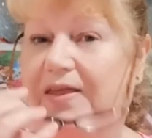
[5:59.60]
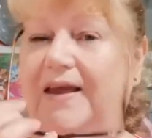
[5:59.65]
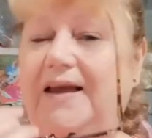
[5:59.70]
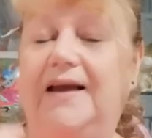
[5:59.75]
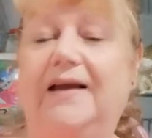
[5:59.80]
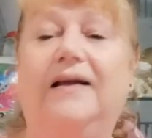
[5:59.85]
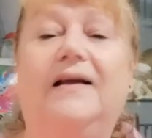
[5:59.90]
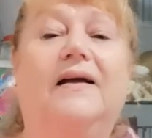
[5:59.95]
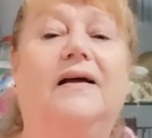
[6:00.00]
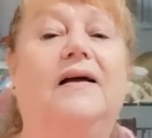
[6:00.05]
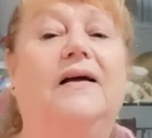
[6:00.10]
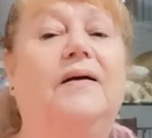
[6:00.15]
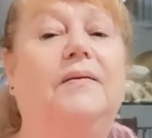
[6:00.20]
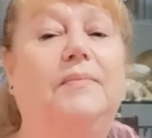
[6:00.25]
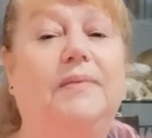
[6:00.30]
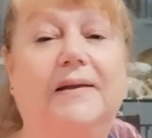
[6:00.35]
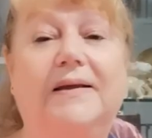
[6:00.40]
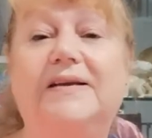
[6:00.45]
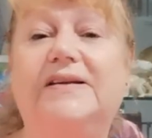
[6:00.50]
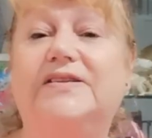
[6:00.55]
thing,
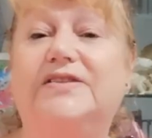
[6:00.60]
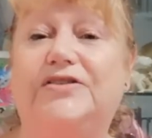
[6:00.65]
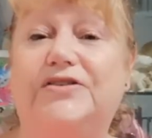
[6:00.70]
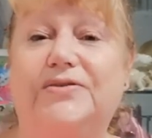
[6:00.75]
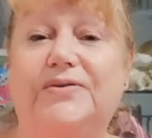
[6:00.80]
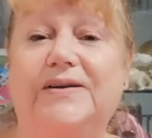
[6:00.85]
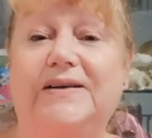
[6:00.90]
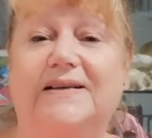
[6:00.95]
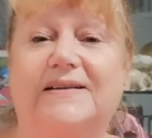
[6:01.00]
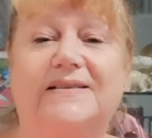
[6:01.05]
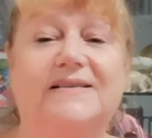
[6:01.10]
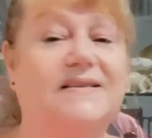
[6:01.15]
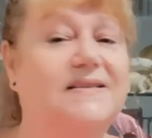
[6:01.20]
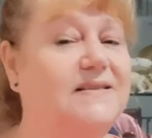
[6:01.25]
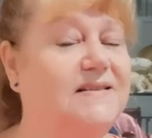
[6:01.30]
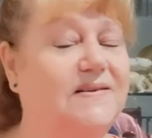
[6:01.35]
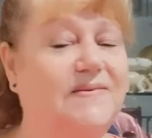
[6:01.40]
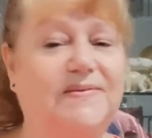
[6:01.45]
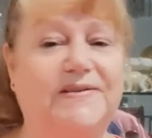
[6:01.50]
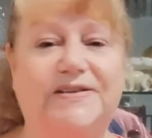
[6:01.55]
please join us,
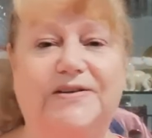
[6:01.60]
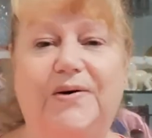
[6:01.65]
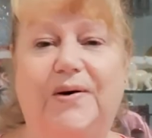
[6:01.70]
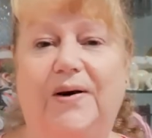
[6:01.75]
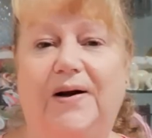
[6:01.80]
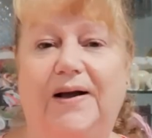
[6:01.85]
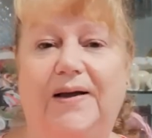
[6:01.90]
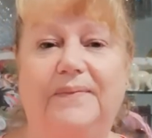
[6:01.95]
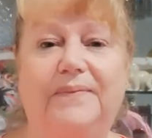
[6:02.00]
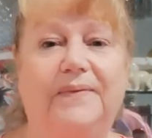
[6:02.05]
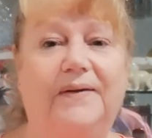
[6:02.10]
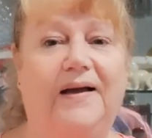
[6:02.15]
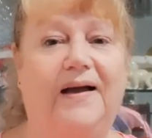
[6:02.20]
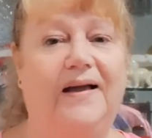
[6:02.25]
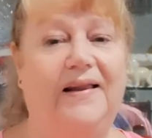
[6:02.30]
subscribe,